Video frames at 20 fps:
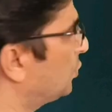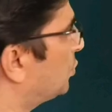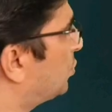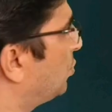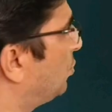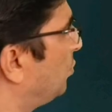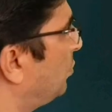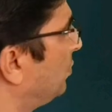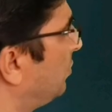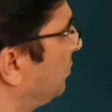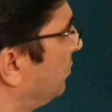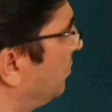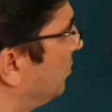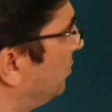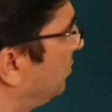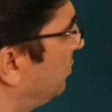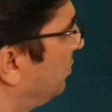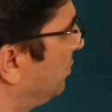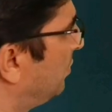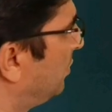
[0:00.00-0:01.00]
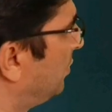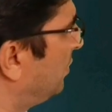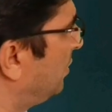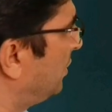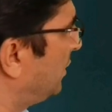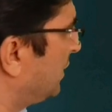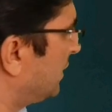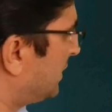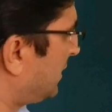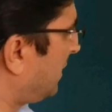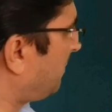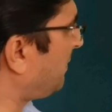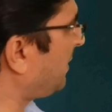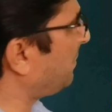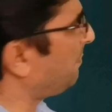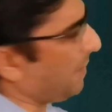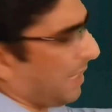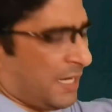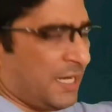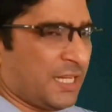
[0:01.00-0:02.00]
So
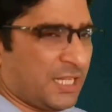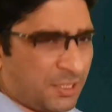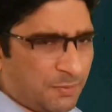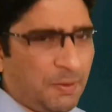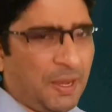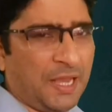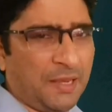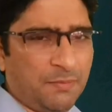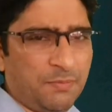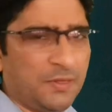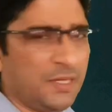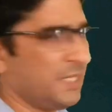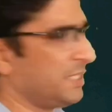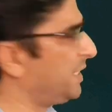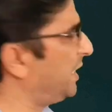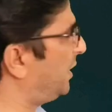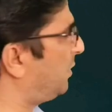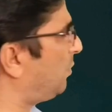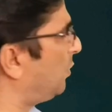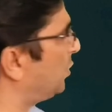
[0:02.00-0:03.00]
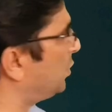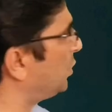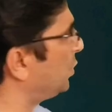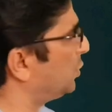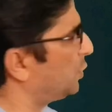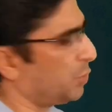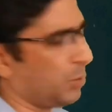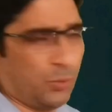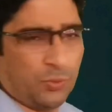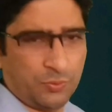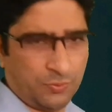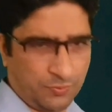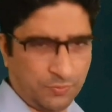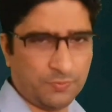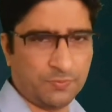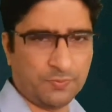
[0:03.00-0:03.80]
7 minus 5 is equal to 2.